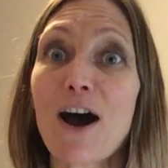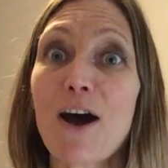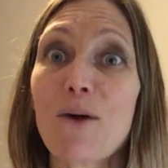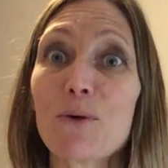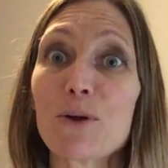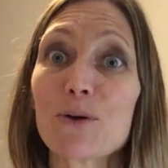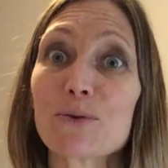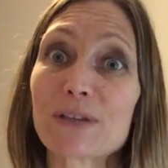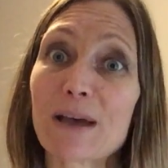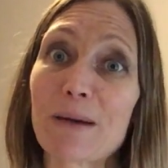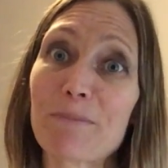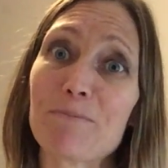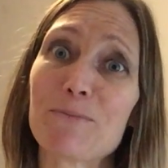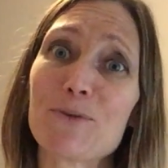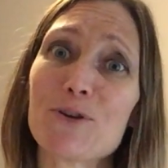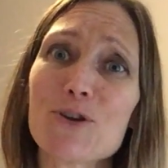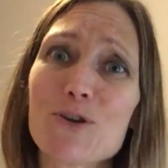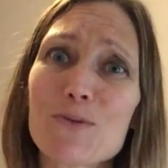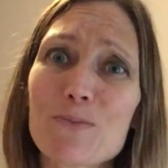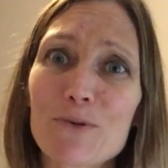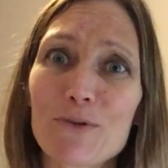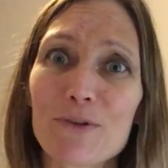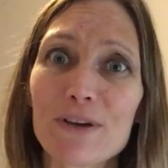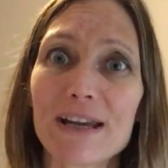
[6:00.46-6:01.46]
we also had
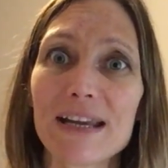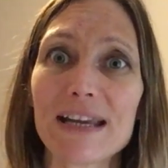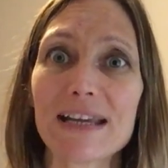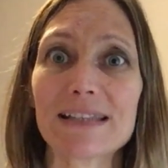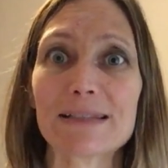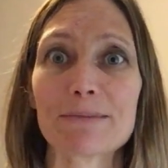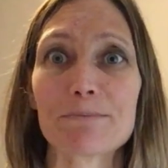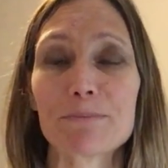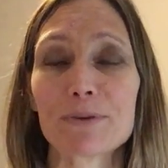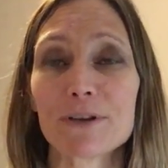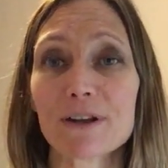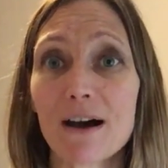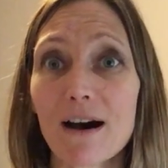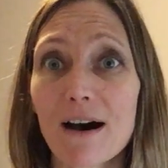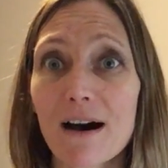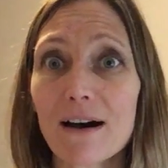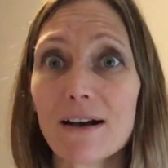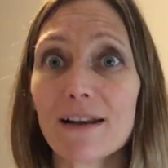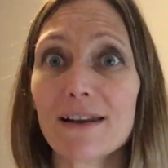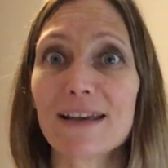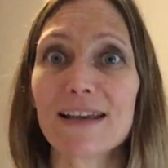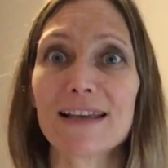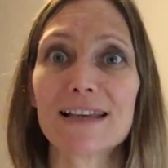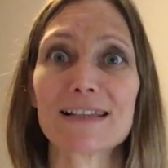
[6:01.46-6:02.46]
blueberries and
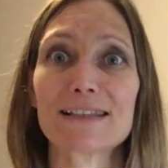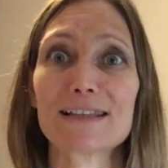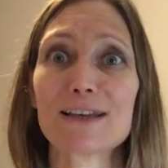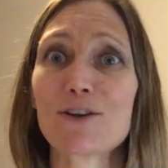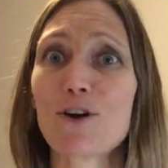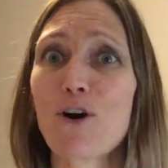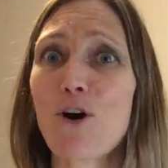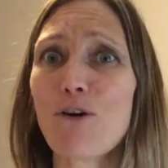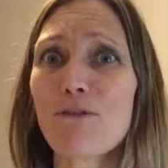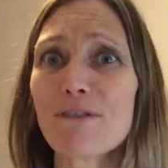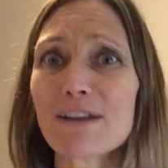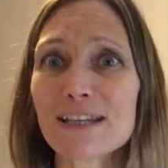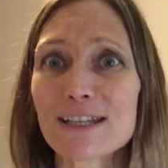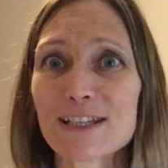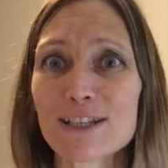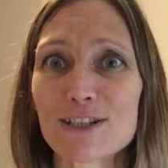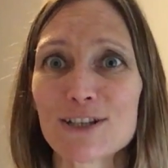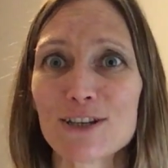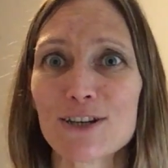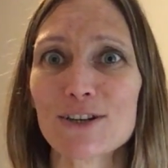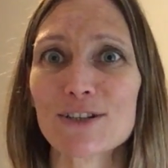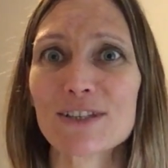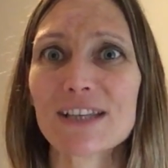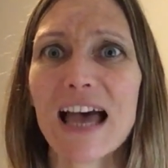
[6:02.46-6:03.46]
bananas and orange
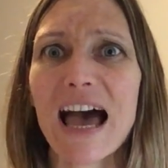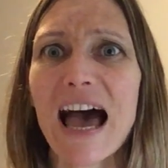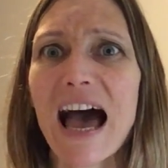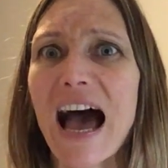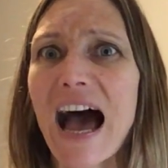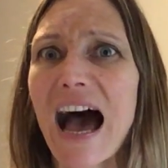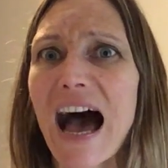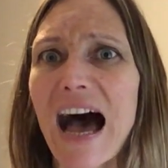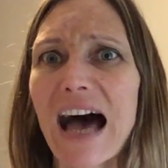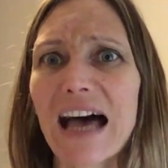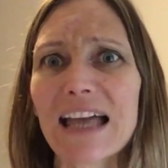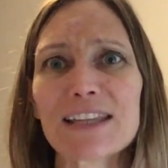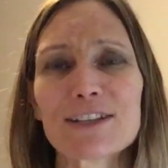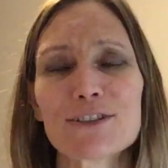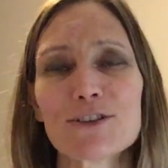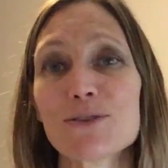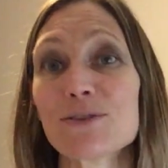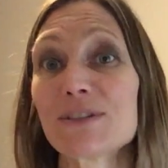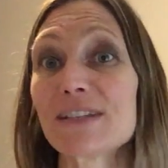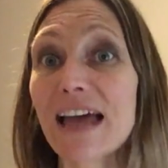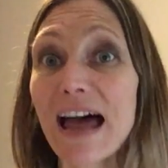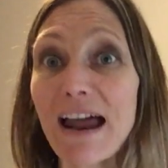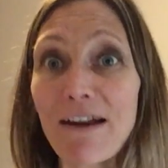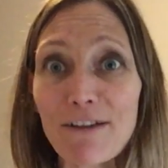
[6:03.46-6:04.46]
juice and you
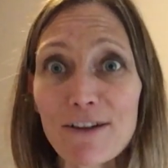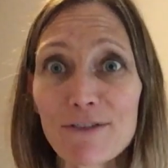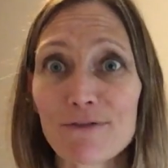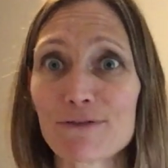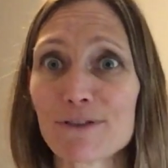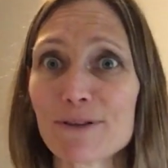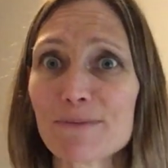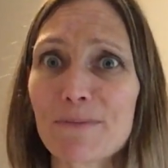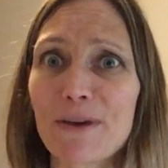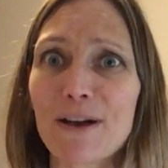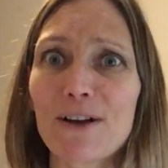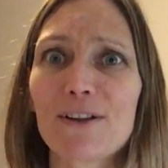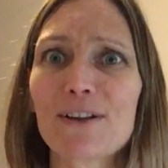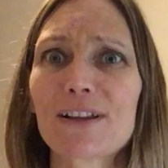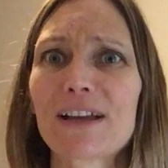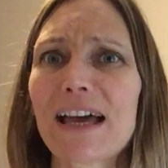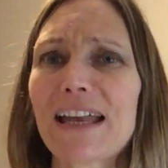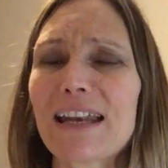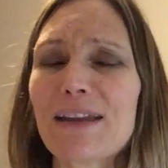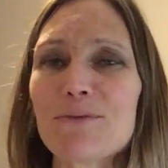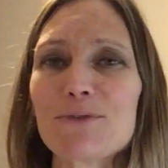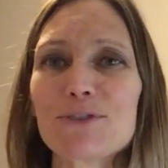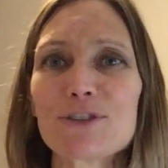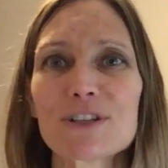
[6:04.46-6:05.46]
know dairy-free milk
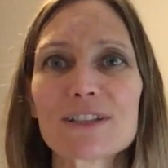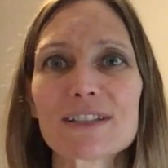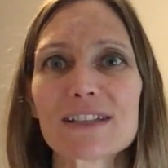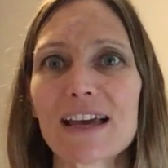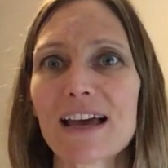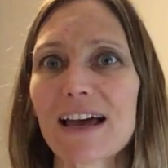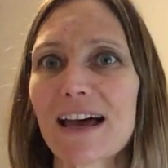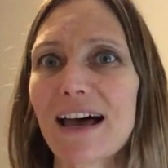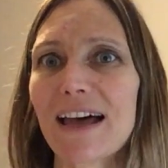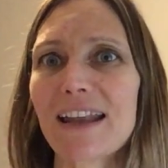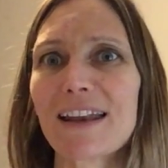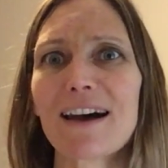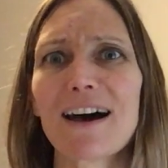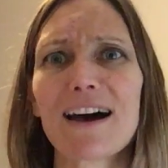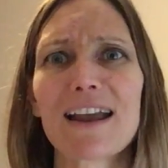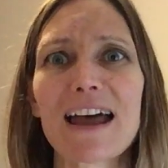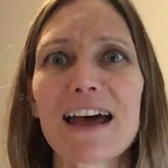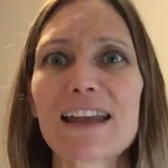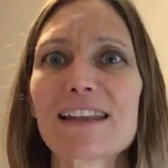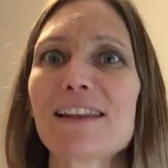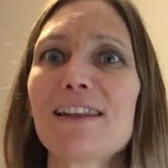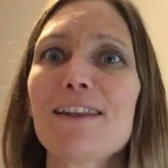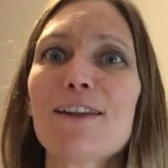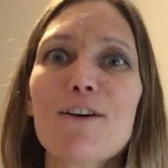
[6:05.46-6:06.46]
and it was just and I
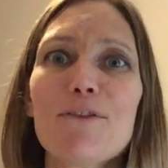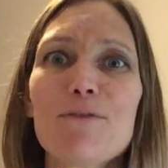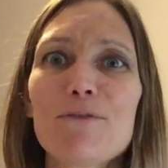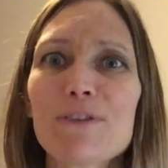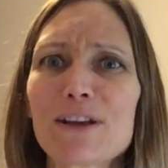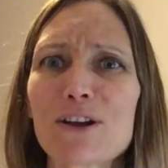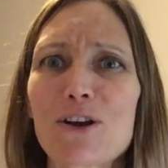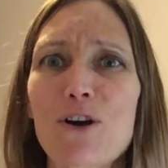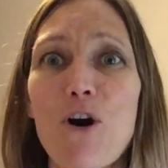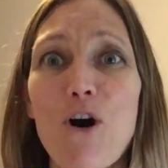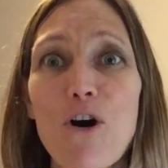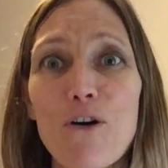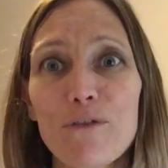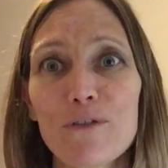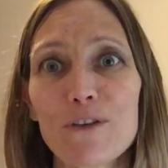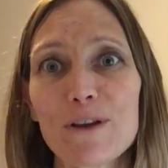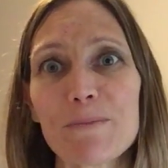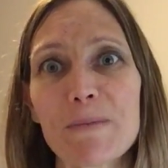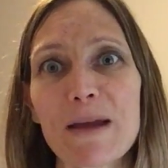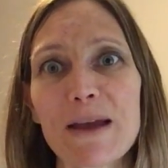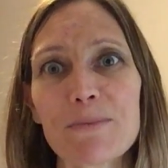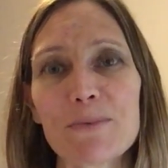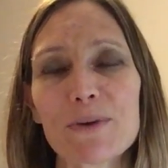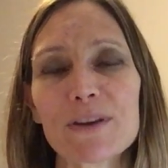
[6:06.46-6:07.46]
had lovely coffee
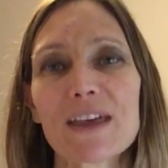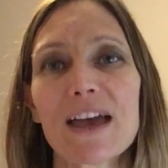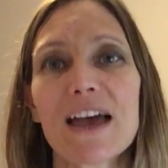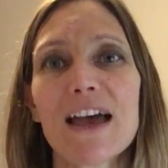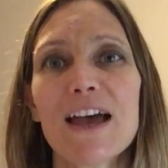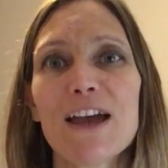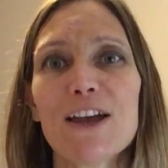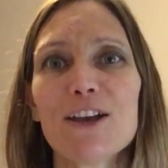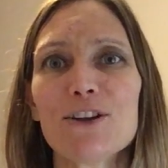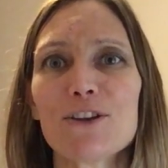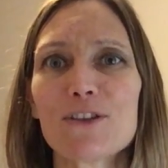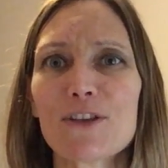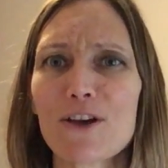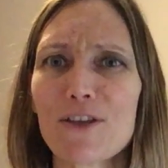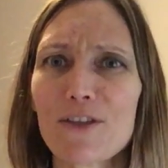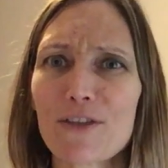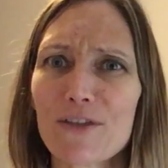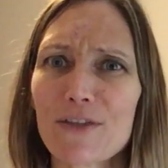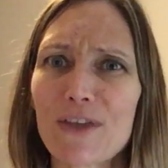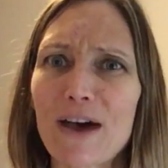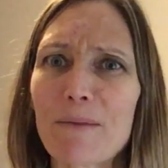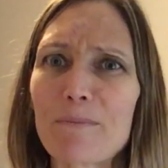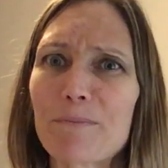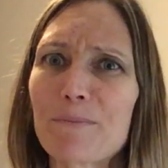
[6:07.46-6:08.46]
made with you know
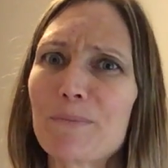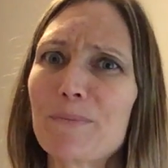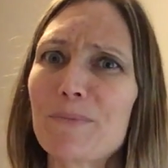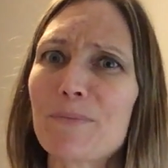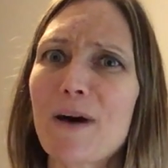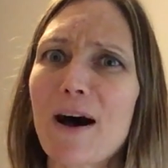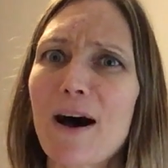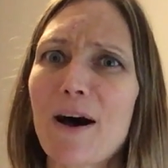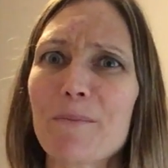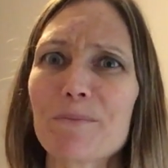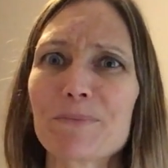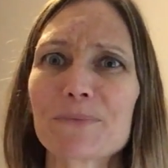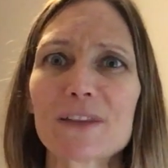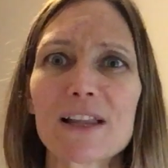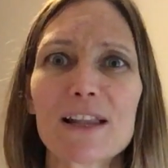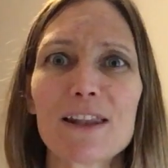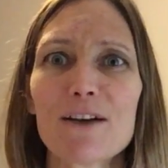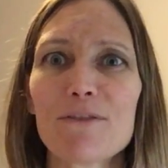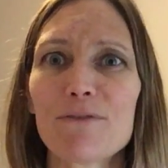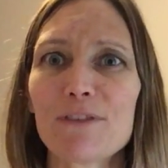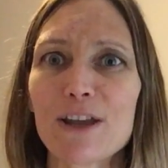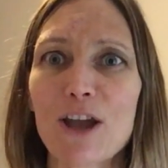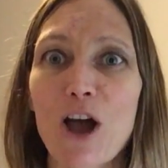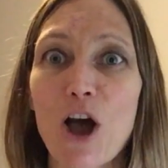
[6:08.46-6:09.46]
that, um,
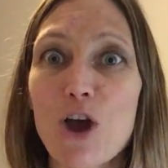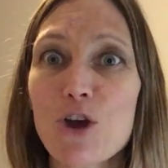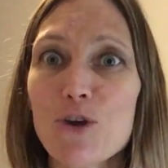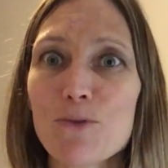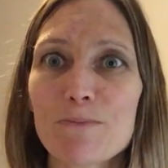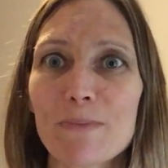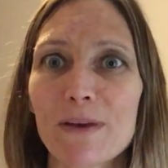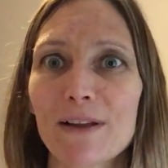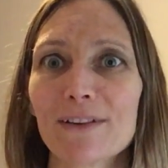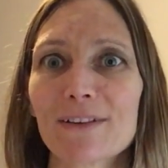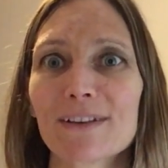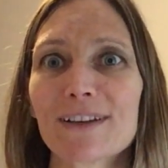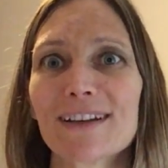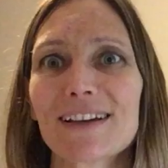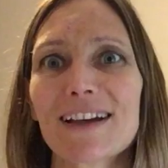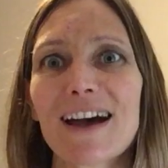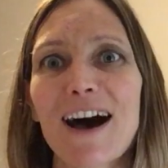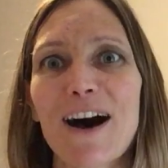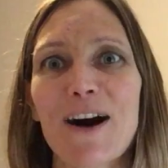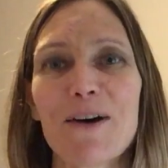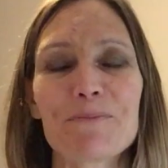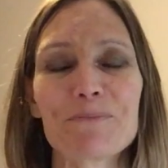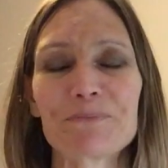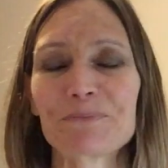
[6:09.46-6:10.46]
lovely oat milk
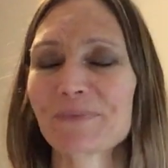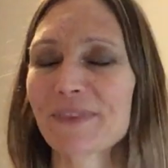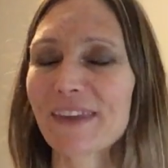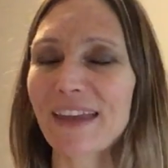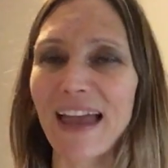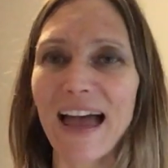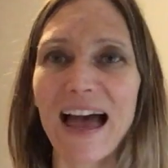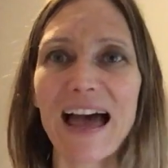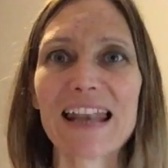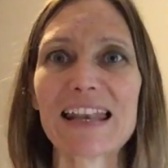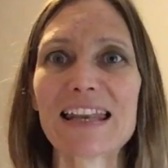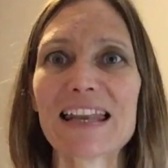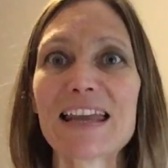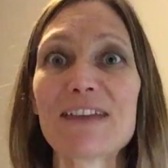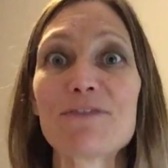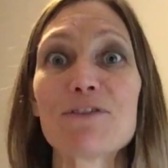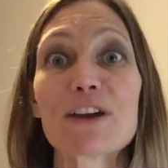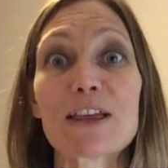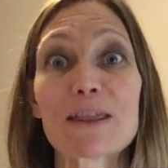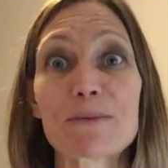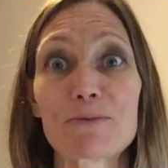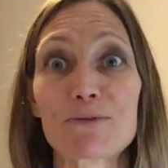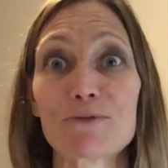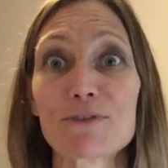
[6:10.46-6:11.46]
um, and if
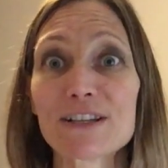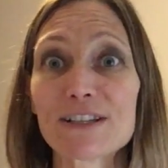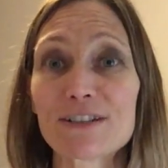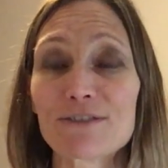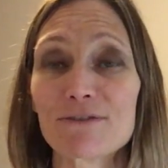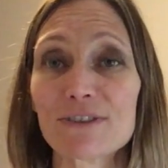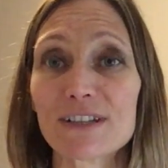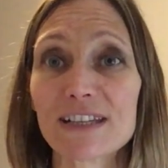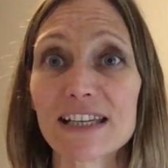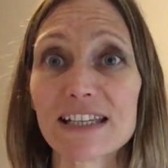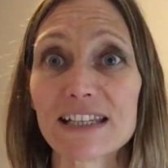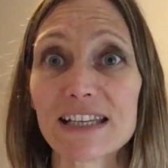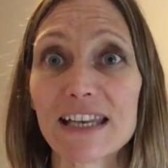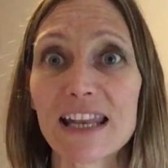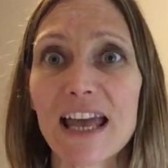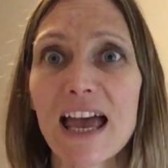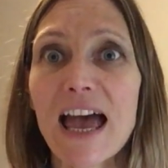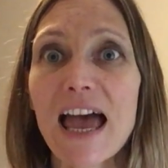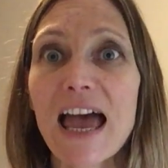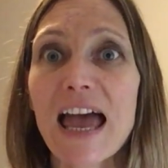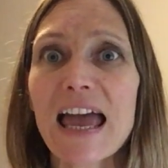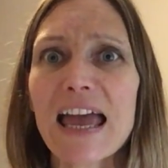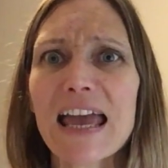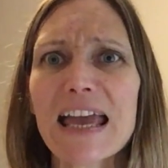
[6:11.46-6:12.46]
you get the barista edition
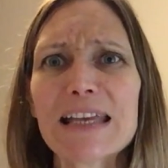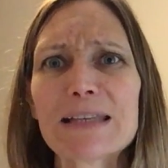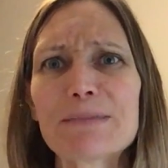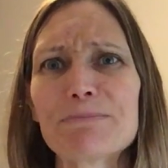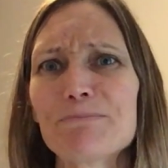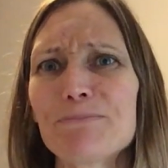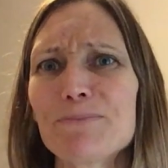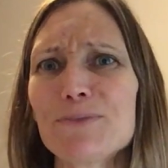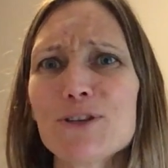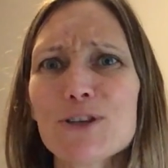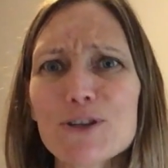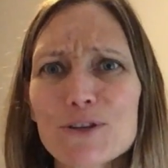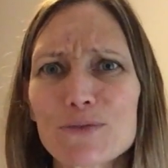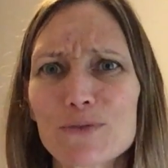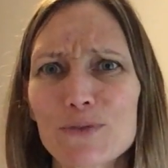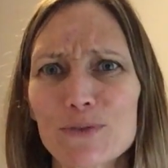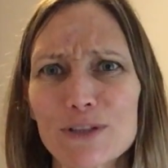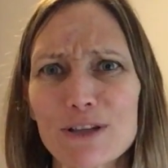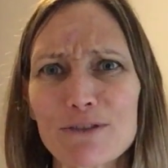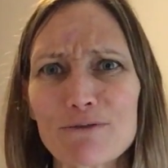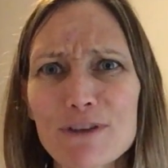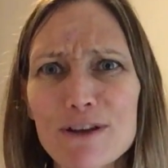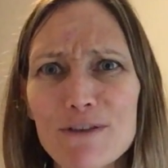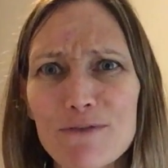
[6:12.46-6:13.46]
it's beautiful
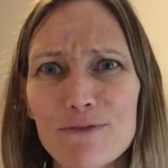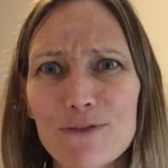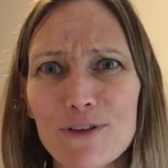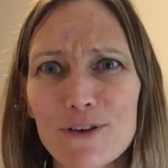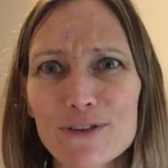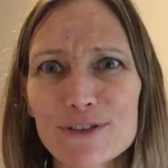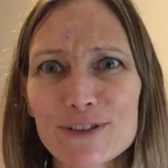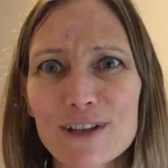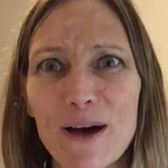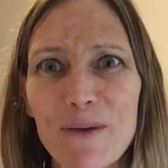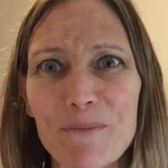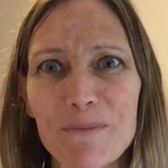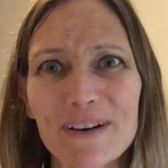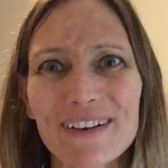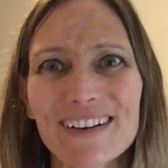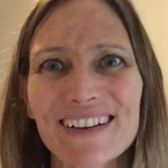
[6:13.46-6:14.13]
because it really froths up